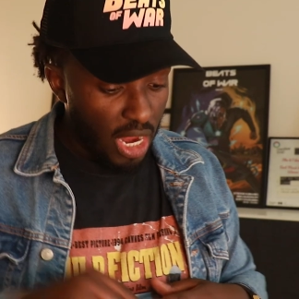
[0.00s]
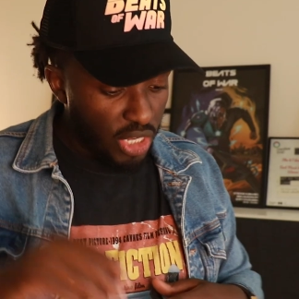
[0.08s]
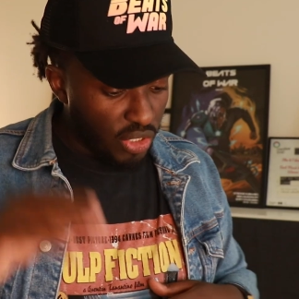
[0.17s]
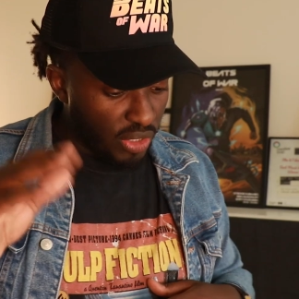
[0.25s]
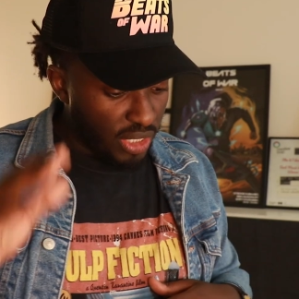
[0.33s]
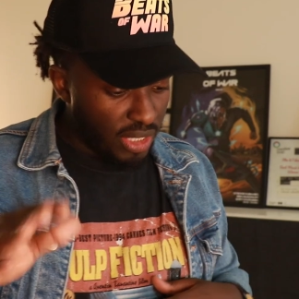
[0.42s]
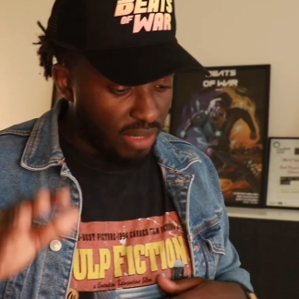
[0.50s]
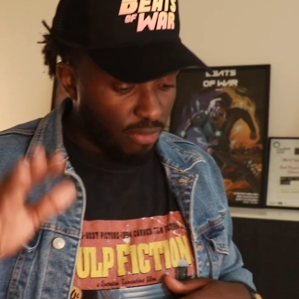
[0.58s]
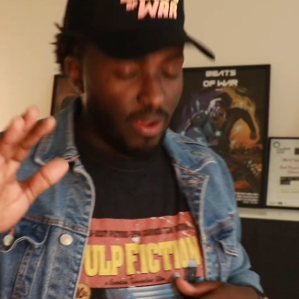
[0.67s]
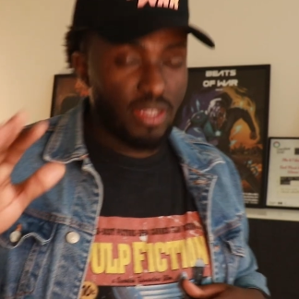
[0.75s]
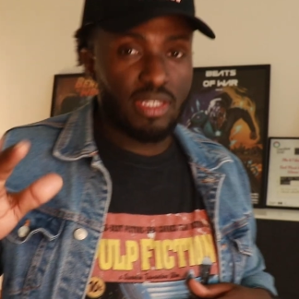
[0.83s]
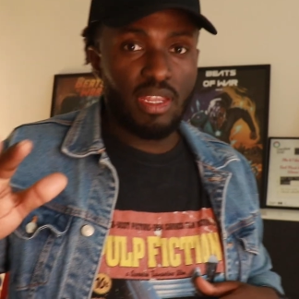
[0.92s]
So this is the
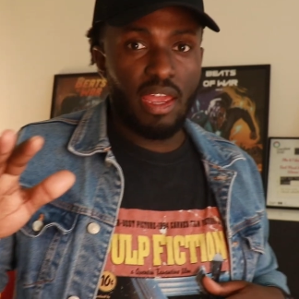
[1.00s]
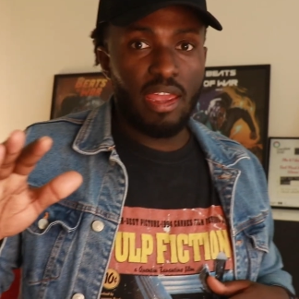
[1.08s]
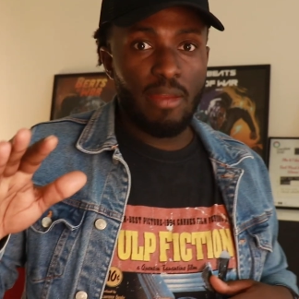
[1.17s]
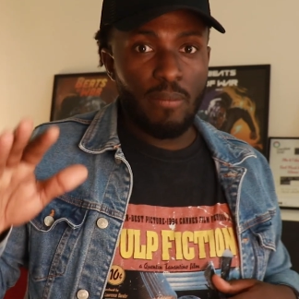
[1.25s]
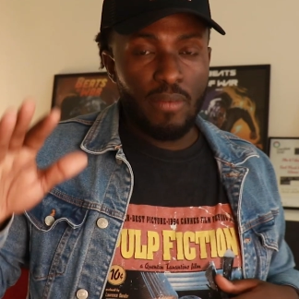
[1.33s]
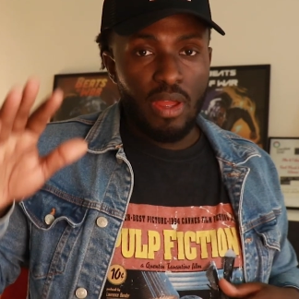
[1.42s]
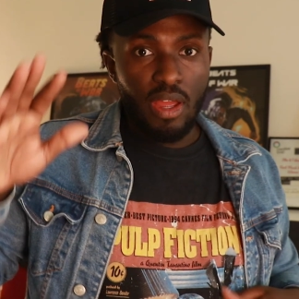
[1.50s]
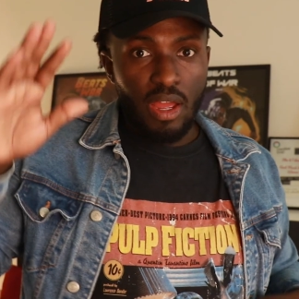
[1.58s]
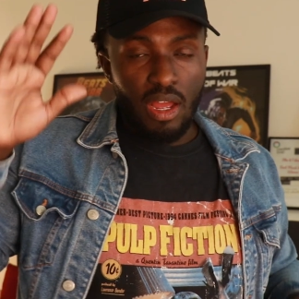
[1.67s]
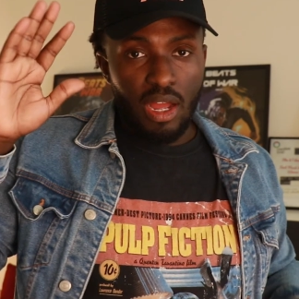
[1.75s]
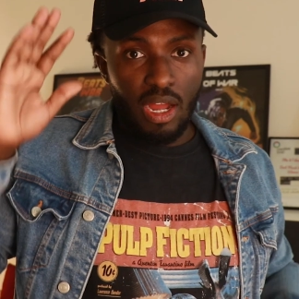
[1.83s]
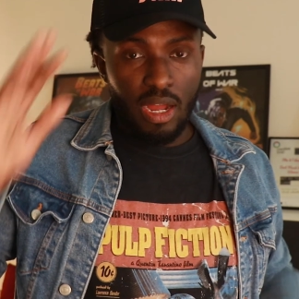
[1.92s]
first time
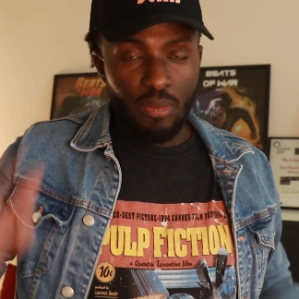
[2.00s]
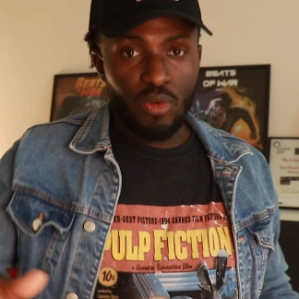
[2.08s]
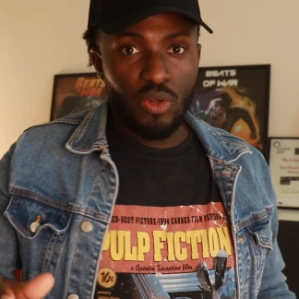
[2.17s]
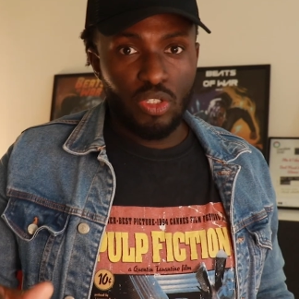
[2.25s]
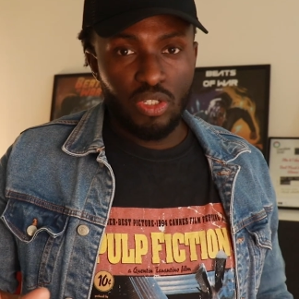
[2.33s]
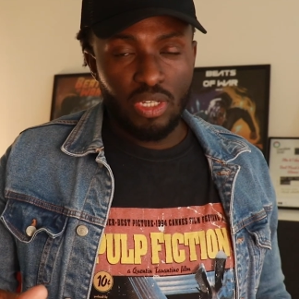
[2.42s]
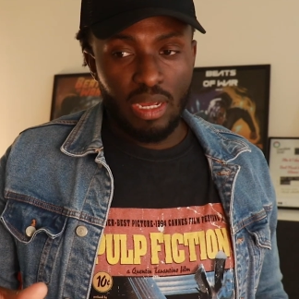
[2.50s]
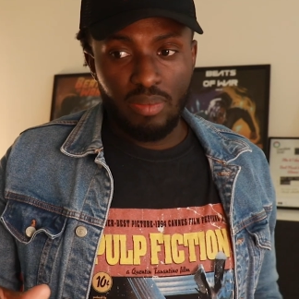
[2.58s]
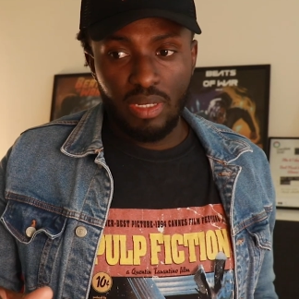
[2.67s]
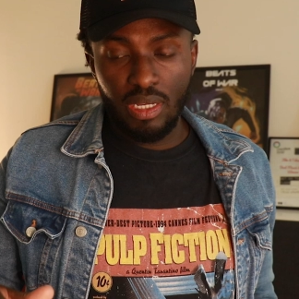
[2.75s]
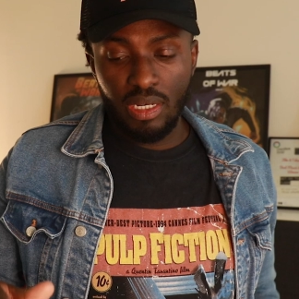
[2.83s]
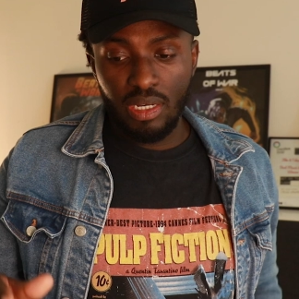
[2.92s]
I'm going to
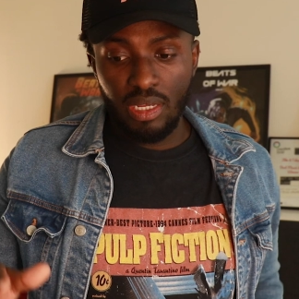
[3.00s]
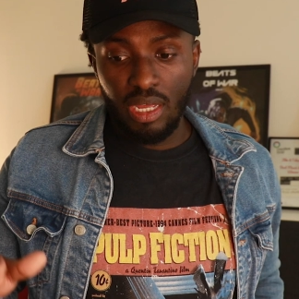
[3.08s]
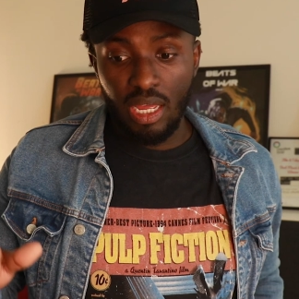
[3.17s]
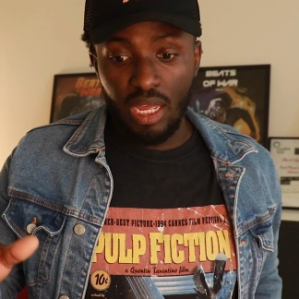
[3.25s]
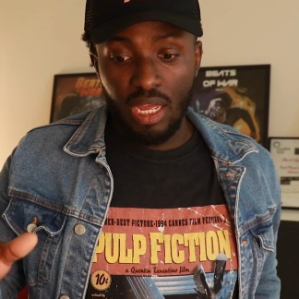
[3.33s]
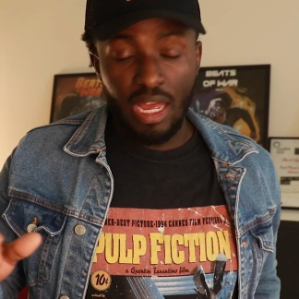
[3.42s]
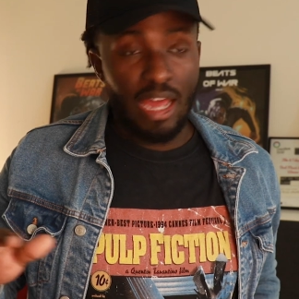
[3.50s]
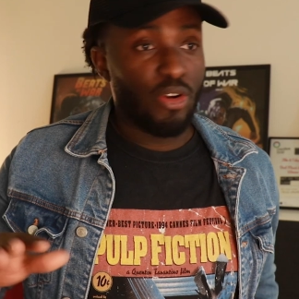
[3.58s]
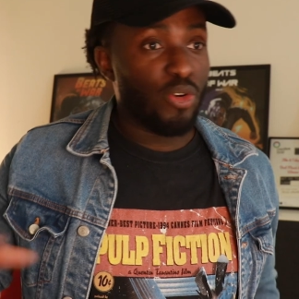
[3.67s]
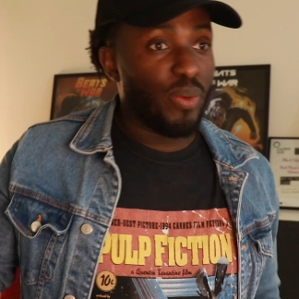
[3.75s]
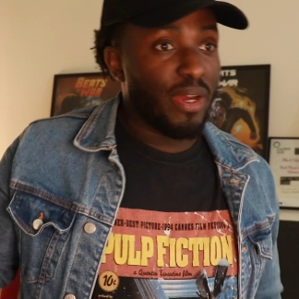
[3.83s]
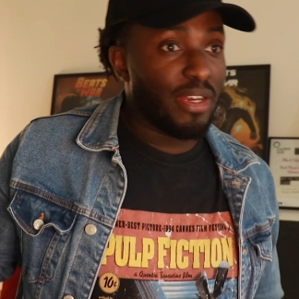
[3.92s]
Dublin. I
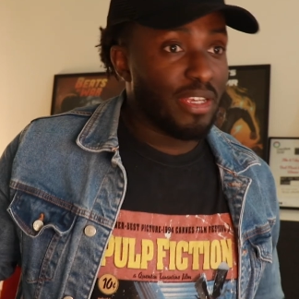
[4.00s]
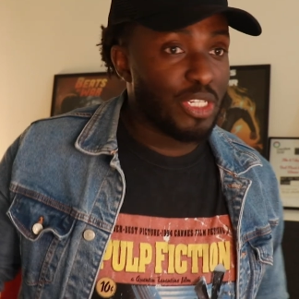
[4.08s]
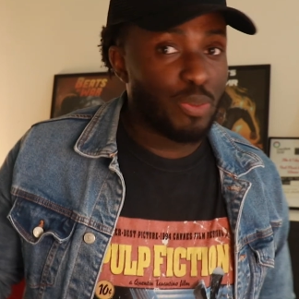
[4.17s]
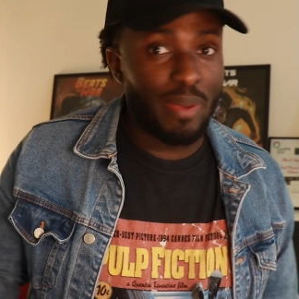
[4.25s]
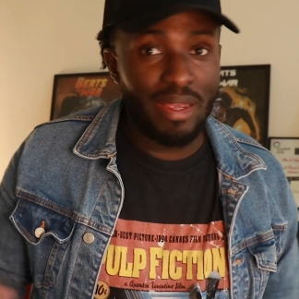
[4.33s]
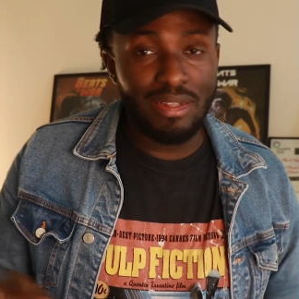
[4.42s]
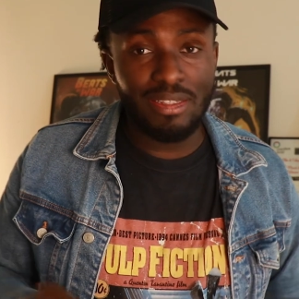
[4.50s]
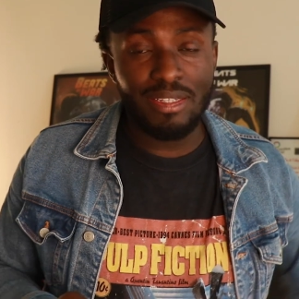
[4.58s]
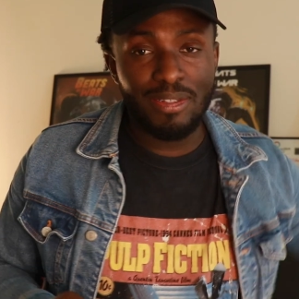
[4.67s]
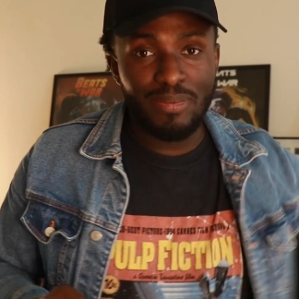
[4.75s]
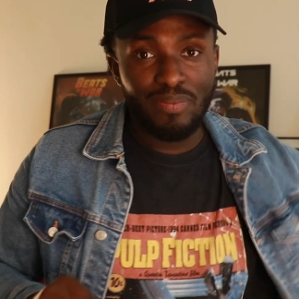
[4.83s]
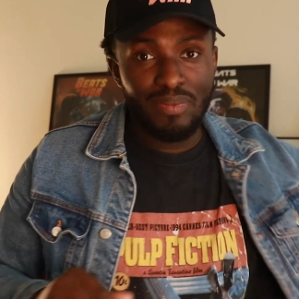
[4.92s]
don't know what to expect.